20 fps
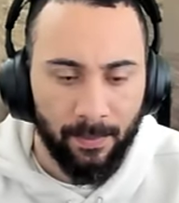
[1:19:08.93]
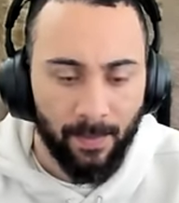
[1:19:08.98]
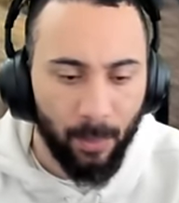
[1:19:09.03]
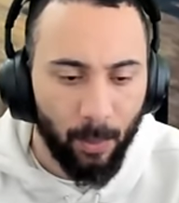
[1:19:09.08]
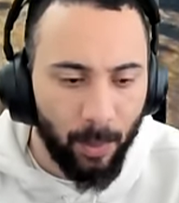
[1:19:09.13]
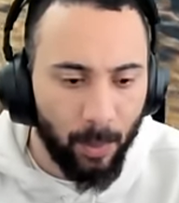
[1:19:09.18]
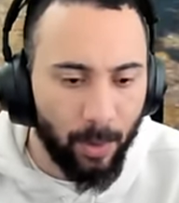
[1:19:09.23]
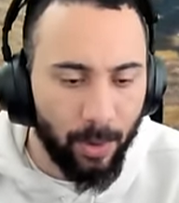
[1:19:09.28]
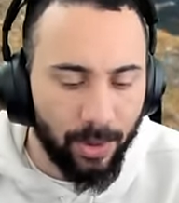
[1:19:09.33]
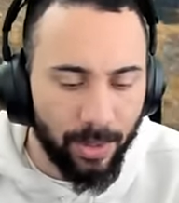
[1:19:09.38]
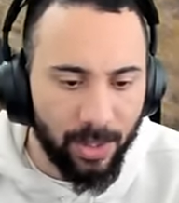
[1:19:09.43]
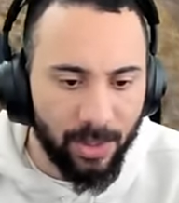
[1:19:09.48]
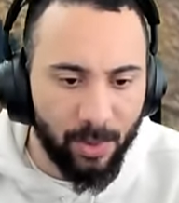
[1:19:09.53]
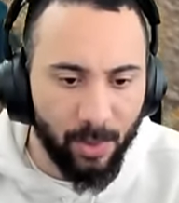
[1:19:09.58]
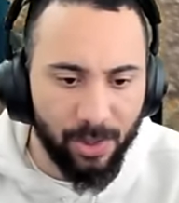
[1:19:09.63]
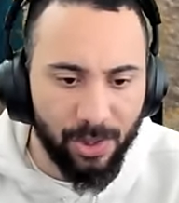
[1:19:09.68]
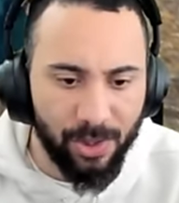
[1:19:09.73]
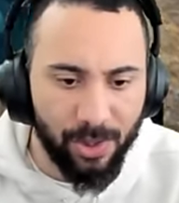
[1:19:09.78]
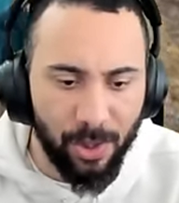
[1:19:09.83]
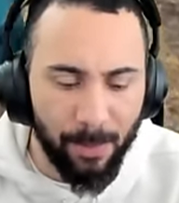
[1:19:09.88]
We will get
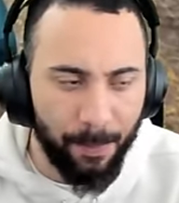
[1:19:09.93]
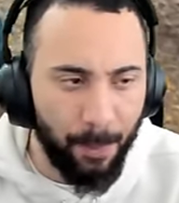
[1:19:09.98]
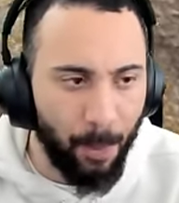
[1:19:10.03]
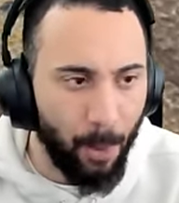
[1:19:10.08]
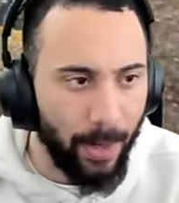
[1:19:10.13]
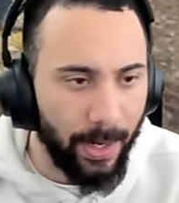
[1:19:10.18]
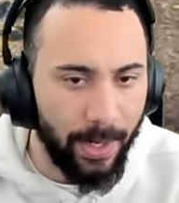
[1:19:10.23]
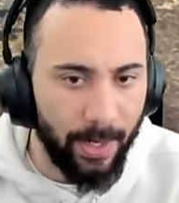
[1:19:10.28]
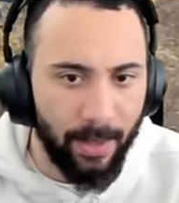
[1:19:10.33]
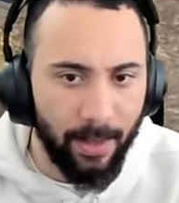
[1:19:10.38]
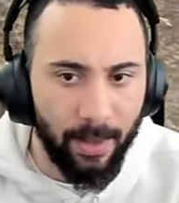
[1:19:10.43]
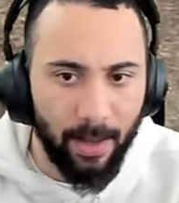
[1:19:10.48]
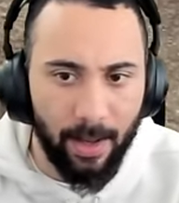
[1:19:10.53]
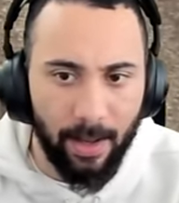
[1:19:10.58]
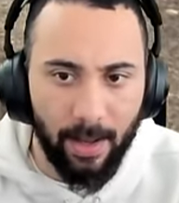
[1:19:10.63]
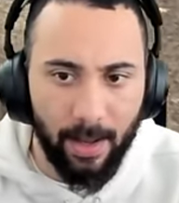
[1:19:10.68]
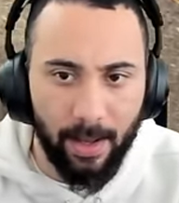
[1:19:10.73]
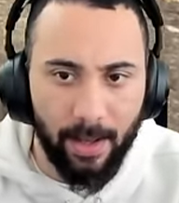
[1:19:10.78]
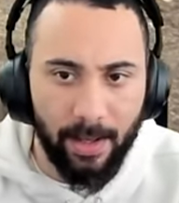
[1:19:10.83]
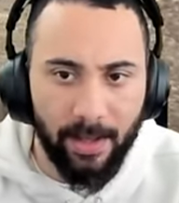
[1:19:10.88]
to a certain point
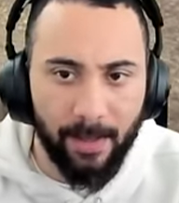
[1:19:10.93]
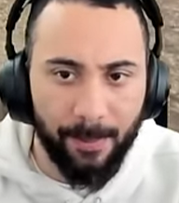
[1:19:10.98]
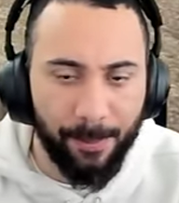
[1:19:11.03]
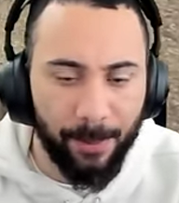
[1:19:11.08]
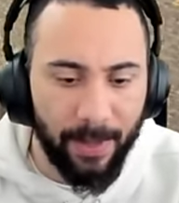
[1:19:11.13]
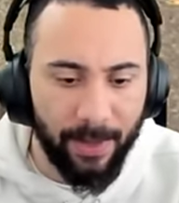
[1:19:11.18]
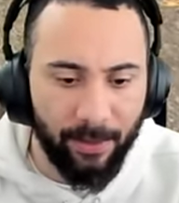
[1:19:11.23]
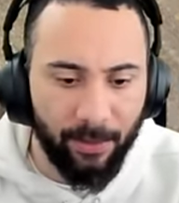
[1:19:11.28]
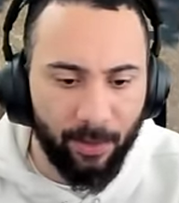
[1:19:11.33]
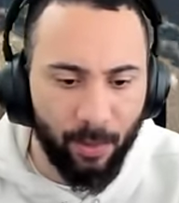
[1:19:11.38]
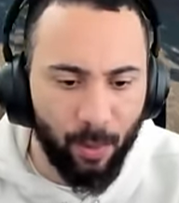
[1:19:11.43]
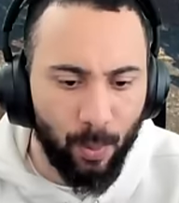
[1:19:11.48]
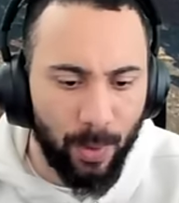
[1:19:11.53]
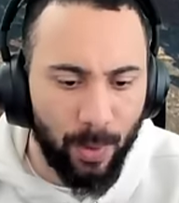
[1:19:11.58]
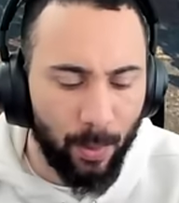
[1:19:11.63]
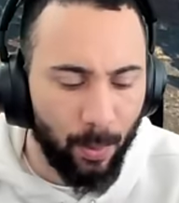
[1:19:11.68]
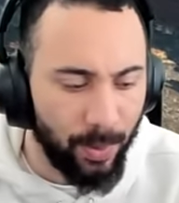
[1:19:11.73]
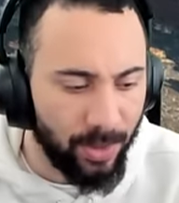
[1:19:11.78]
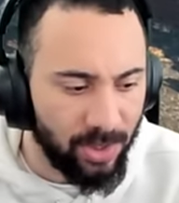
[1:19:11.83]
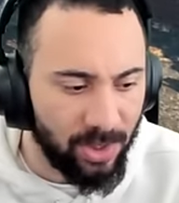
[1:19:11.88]
uh, in the playthrough
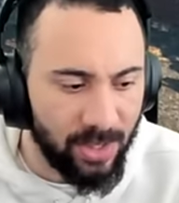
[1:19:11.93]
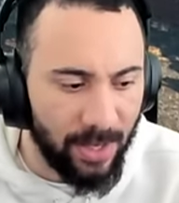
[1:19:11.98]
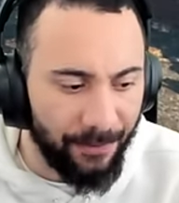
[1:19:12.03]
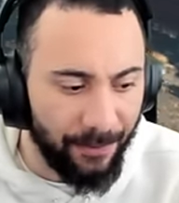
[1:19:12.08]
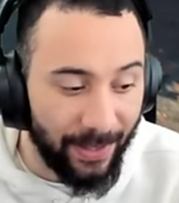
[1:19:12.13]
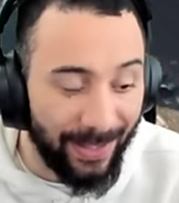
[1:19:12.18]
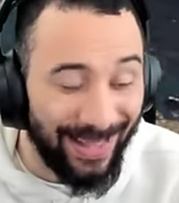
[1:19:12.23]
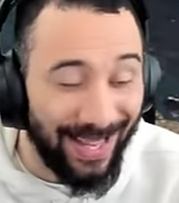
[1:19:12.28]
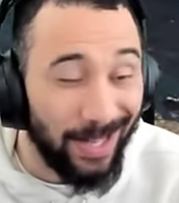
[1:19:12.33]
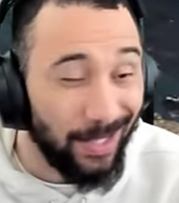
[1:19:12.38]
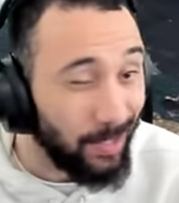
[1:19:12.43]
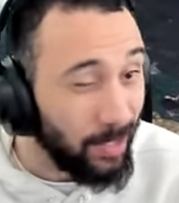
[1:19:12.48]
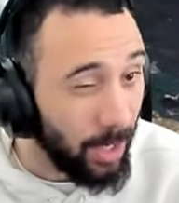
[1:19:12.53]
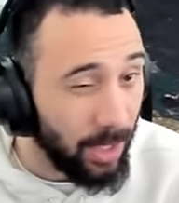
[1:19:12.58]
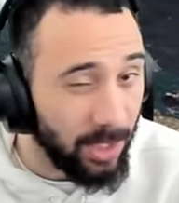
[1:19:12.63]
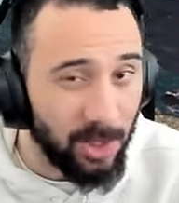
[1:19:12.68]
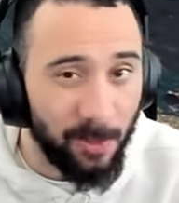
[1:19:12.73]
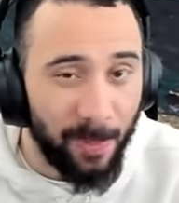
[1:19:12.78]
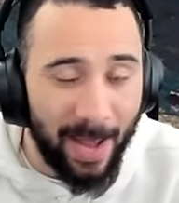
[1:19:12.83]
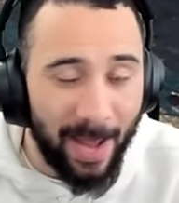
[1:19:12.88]
where when stuff like that
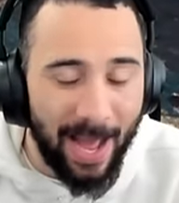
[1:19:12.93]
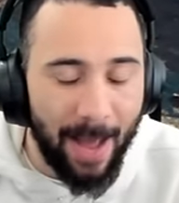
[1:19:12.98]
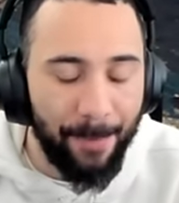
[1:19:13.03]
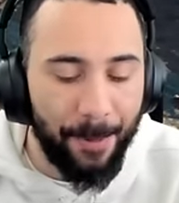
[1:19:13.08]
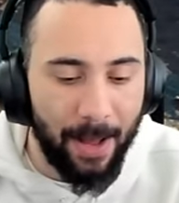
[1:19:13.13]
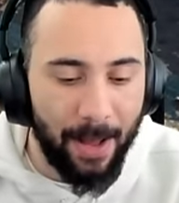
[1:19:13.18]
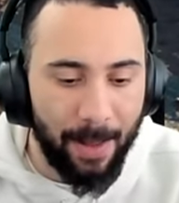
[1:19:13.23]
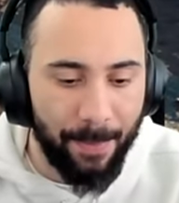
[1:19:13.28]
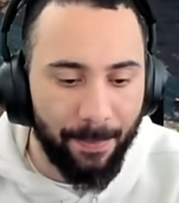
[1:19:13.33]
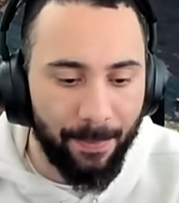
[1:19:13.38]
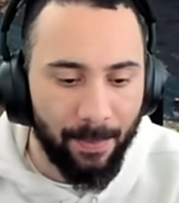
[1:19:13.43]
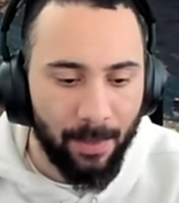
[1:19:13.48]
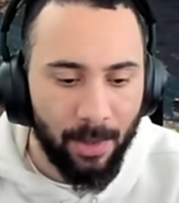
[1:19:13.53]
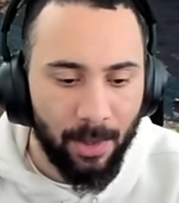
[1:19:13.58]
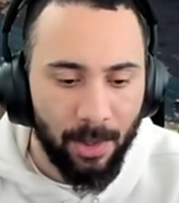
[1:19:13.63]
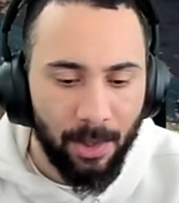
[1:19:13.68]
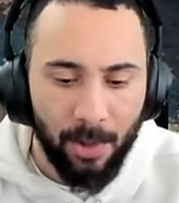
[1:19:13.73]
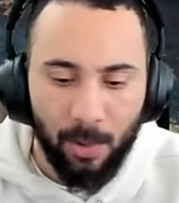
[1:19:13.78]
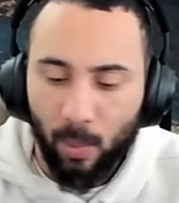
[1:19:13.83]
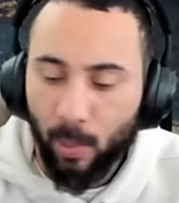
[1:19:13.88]
does pop up,
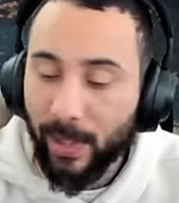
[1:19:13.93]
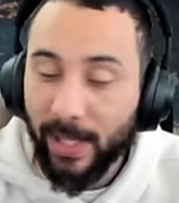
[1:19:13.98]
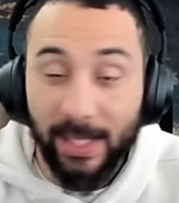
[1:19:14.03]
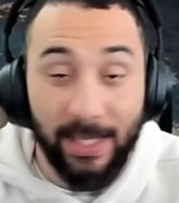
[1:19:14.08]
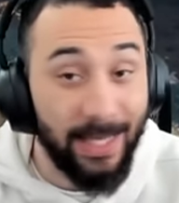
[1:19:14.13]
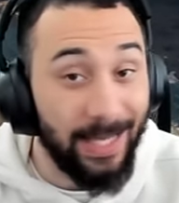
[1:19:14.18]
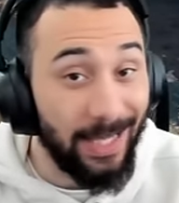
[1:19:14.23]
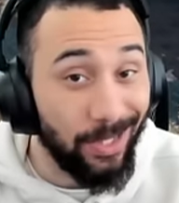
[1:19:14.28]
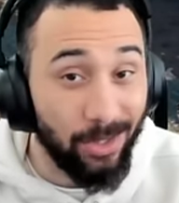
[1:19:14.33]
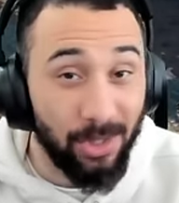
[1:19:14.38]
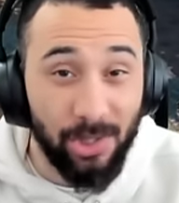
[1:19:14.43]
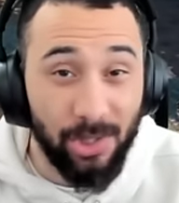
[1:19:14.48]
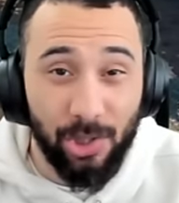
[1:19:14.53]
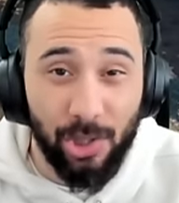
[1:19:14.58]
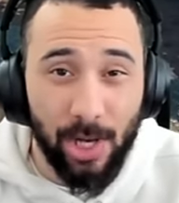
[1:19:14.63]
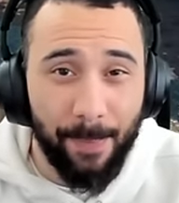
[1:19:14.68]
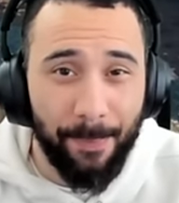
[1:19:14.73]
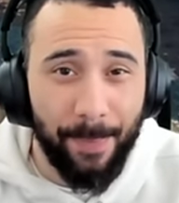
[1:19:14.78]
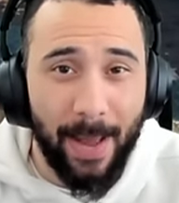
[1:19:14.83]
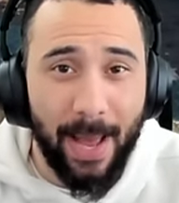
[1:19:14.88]
we can easily
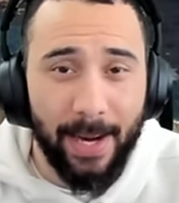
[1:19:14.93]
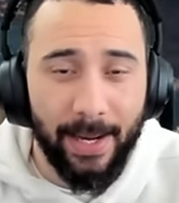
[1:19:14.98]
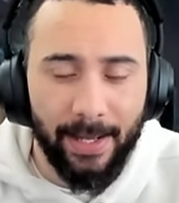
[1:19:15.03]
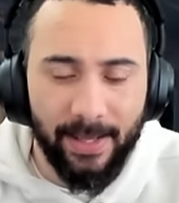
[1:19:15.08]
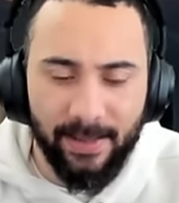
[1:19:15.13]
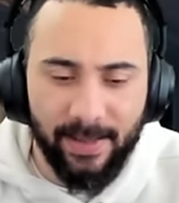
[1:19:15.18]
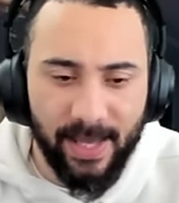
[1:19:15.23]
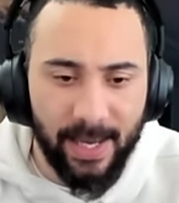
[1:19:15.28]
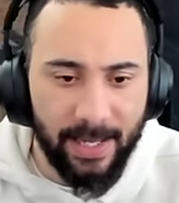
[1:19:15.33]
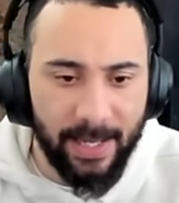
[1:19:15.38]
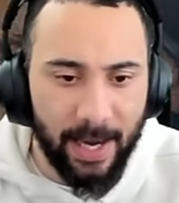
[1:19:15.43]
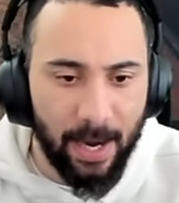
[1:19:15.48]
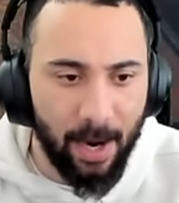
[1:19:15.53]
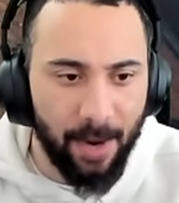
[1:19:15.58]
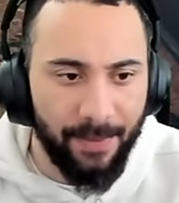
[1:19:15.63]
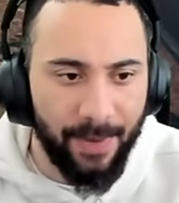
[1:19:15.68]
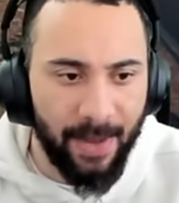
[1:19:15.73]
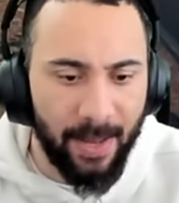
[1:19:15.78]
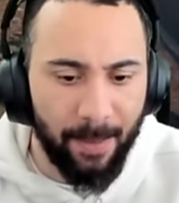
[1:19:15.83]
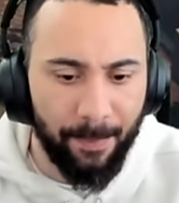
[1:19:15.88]
jump on it and take
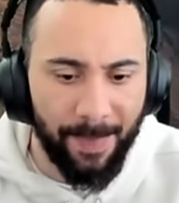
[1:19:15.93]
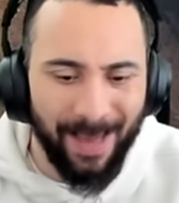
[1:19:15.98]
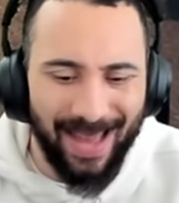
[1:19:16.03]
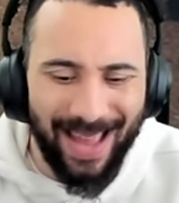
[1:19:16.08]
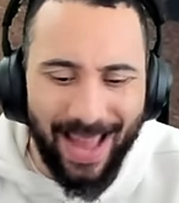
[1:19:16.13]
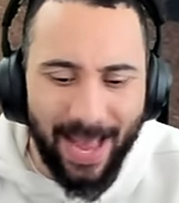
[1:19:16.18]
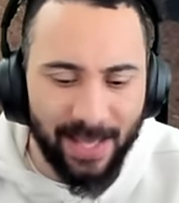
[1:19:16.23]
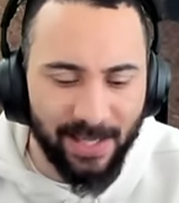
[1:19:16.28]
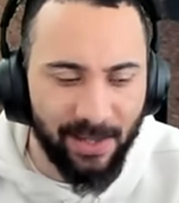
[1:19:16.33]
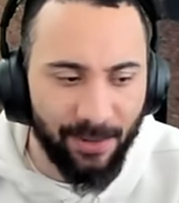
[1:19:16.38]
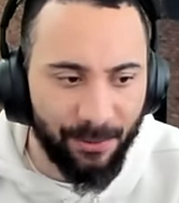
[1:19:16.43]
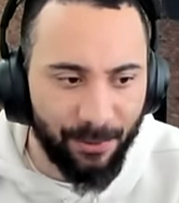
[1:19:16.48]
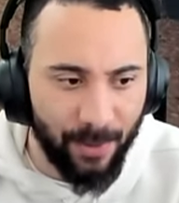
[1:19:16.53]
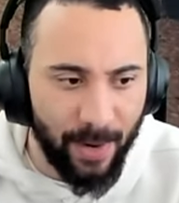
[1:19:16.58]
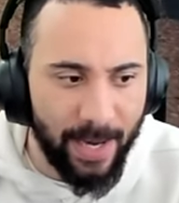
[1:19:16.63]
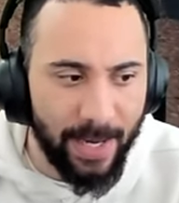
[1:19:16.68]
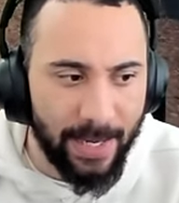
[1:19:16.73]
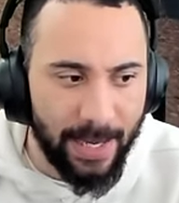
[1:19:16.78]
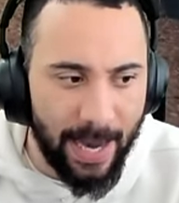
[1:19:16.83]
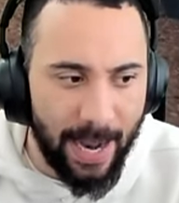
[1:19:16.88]
care of it. But as of
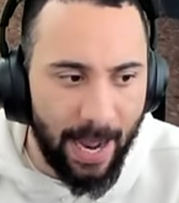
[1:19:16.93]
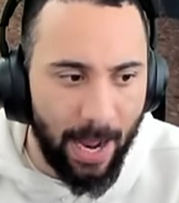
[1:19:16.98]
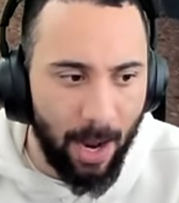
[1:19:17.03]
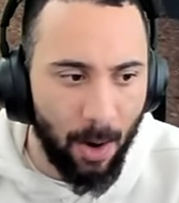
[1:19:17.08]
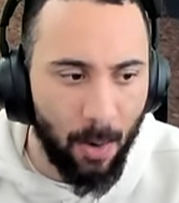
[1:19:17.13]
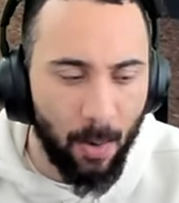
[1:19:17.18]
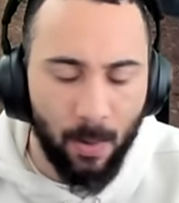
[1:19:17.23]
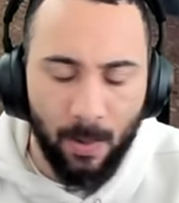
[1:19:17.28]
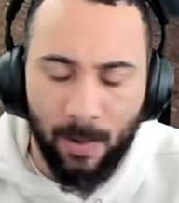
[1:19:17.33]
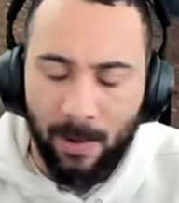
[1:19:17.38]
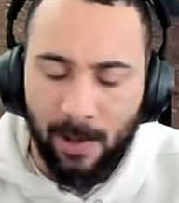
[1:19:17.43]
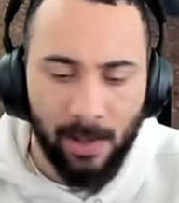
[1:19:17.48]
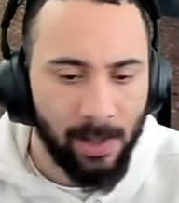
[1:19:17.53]
right now,